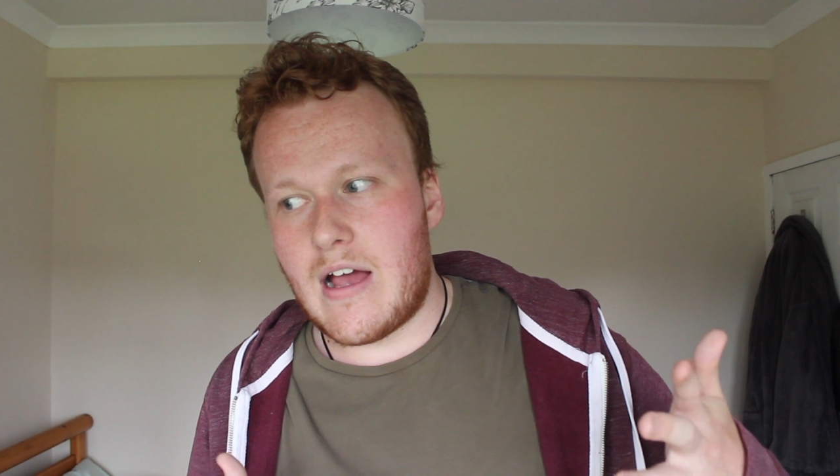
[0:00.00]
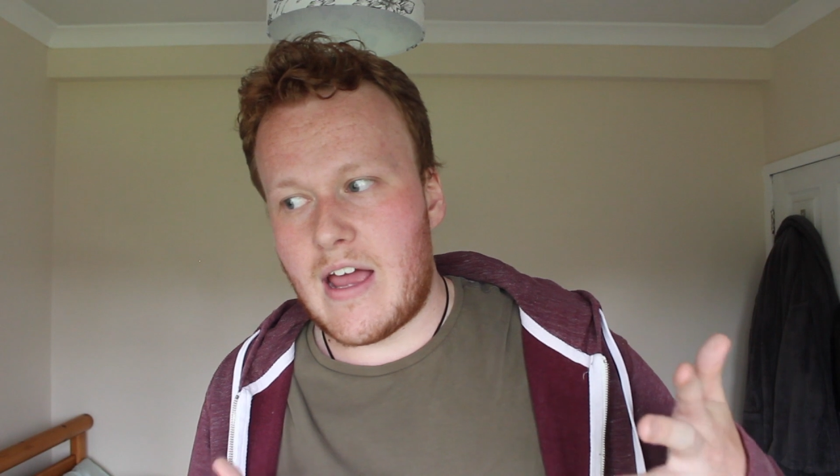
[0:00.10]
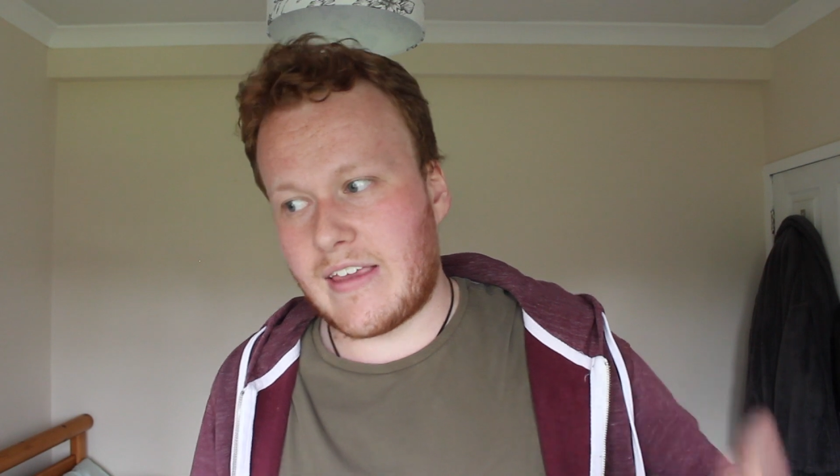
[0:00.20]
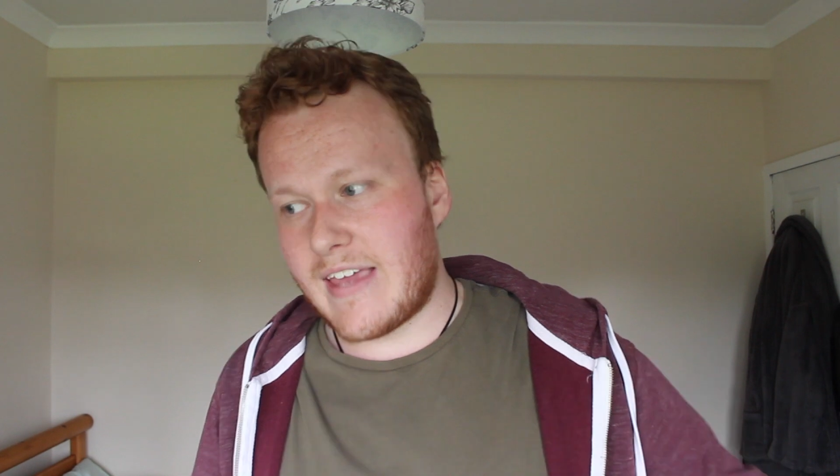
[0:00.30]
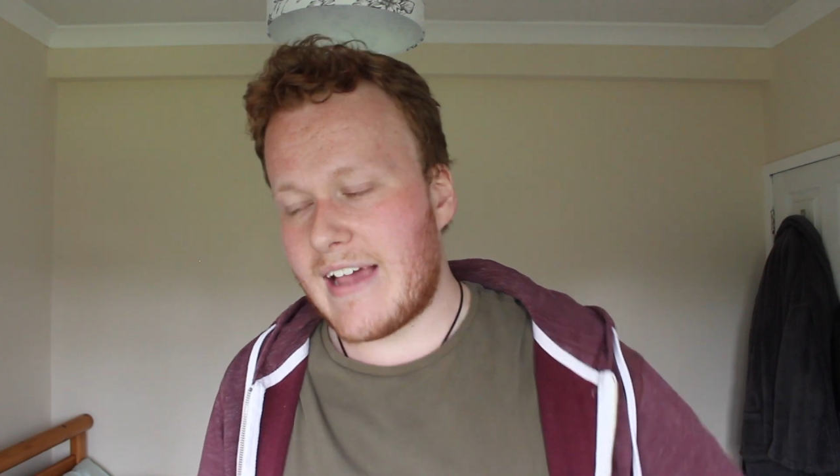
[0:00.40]

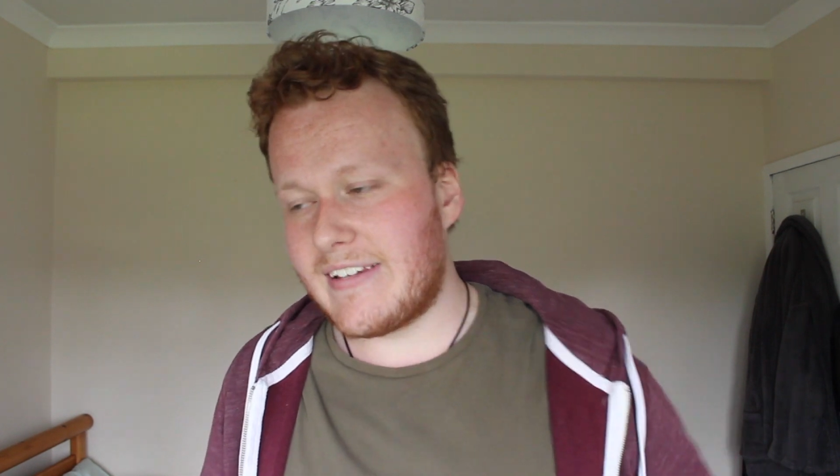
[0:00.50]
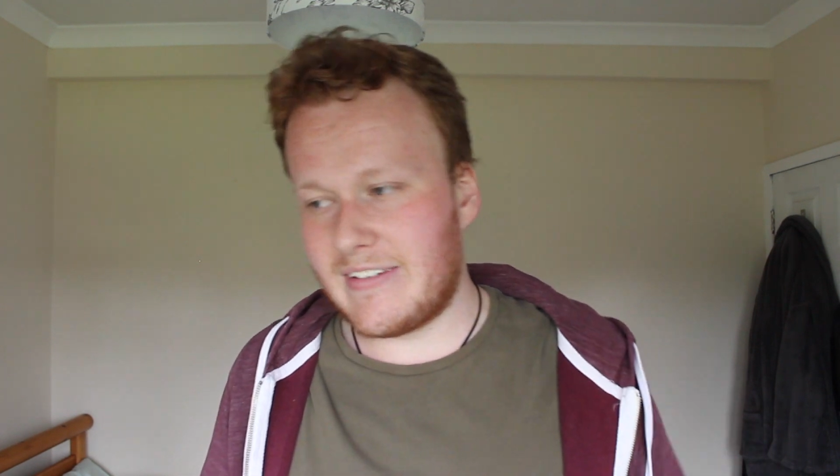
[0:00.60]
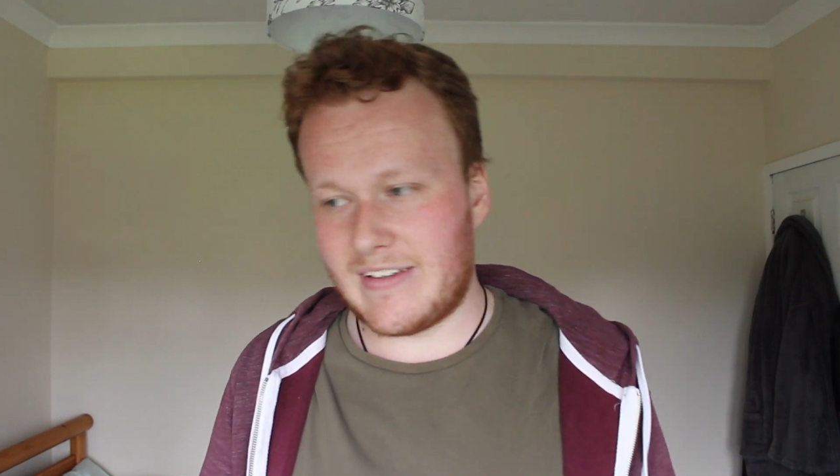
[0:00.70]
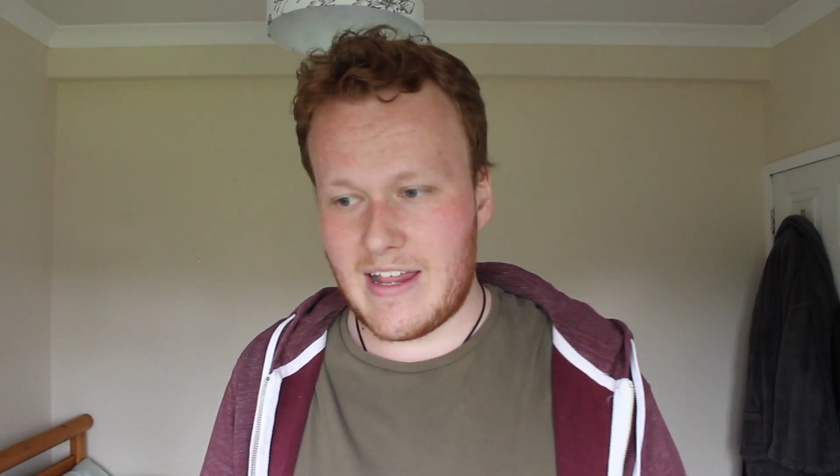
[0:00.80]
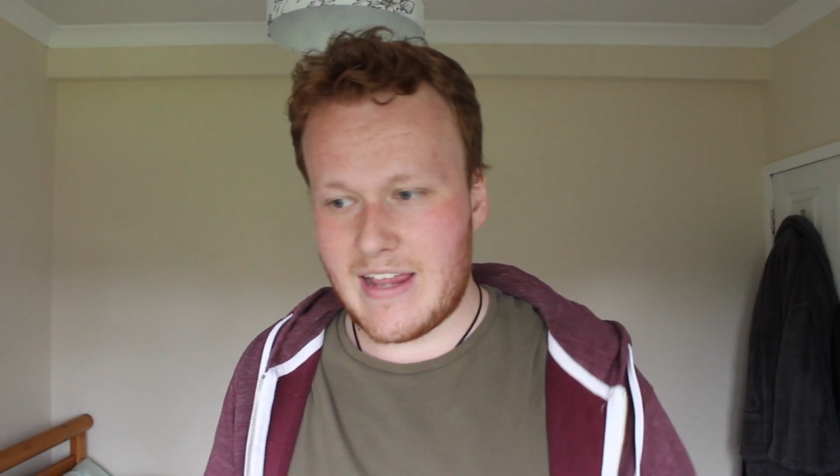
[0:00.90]
I
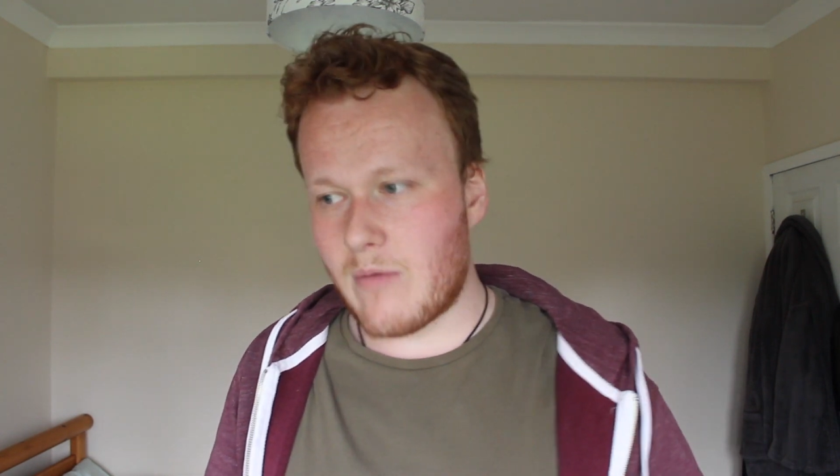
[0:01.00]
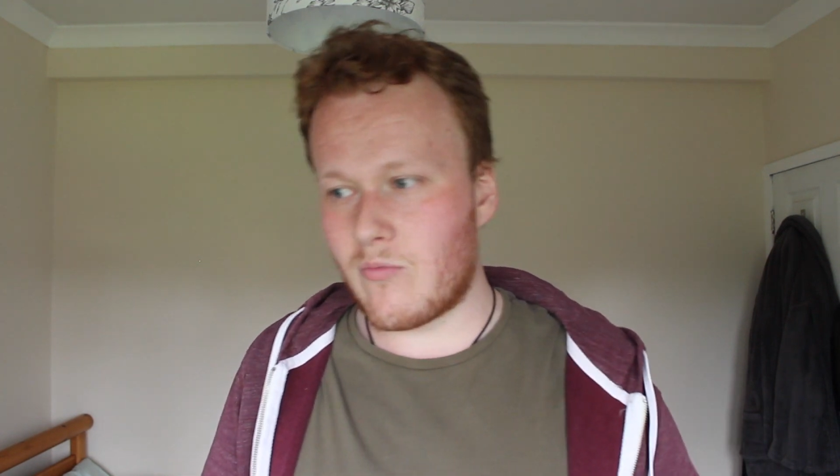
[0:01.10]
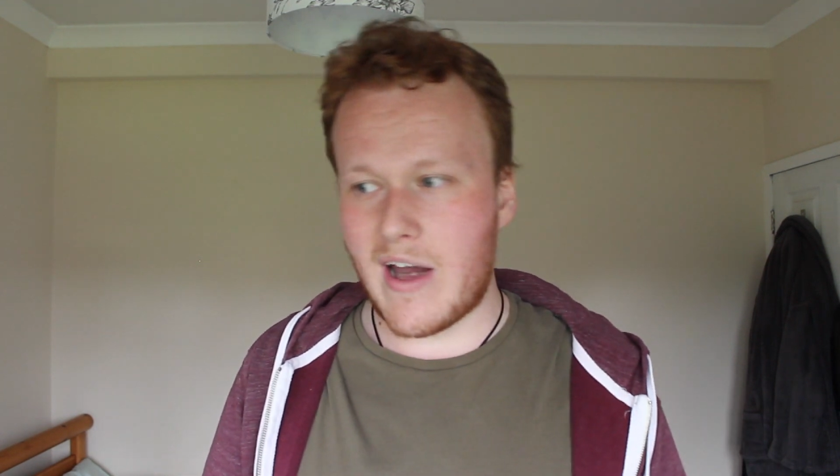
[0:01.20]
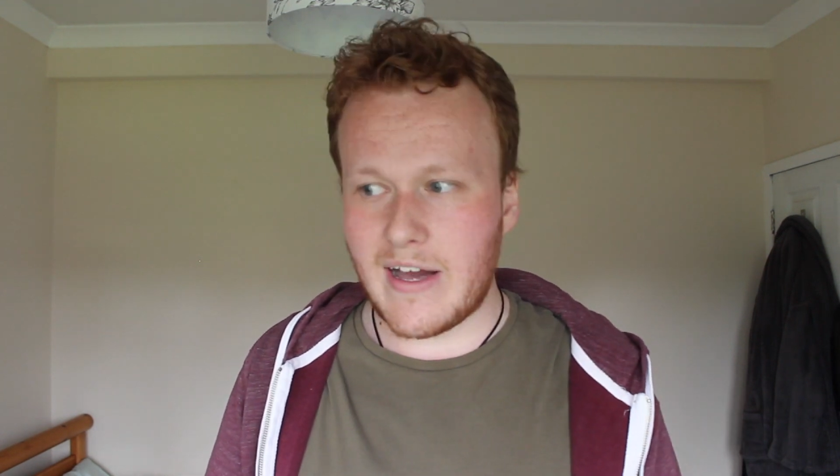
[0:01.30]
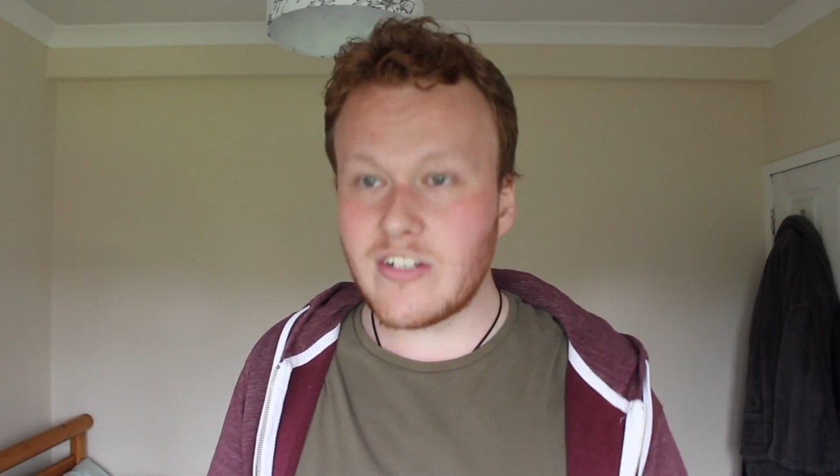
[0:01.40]
guess, like, I'm
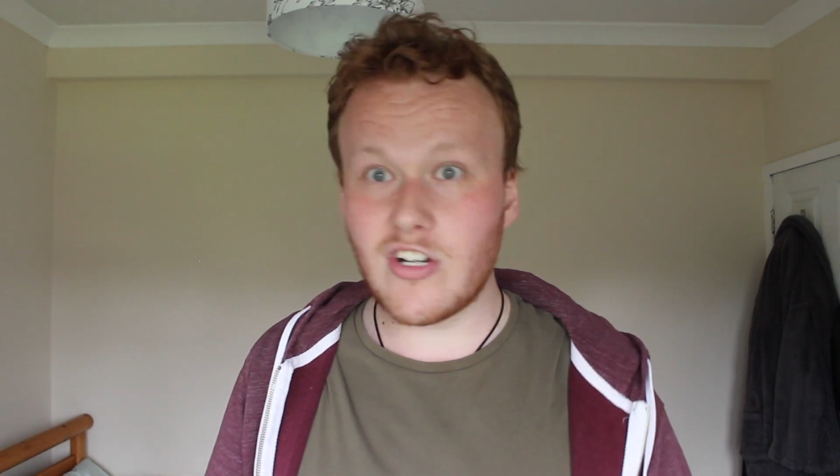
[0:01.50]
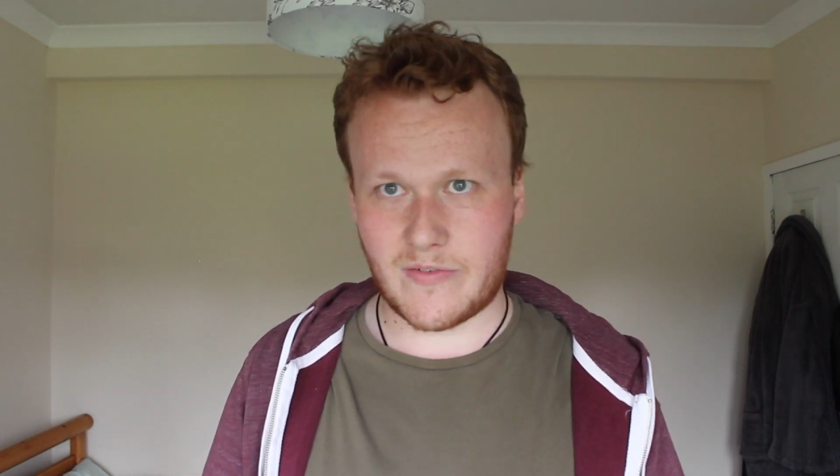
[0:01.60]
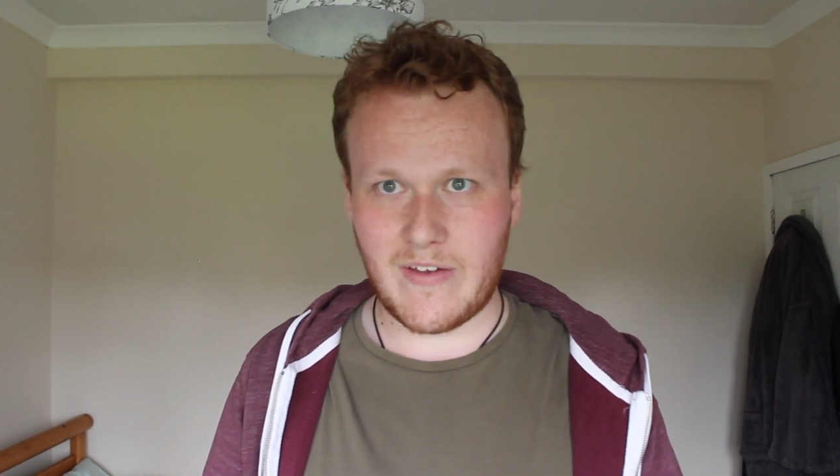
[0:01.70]
really just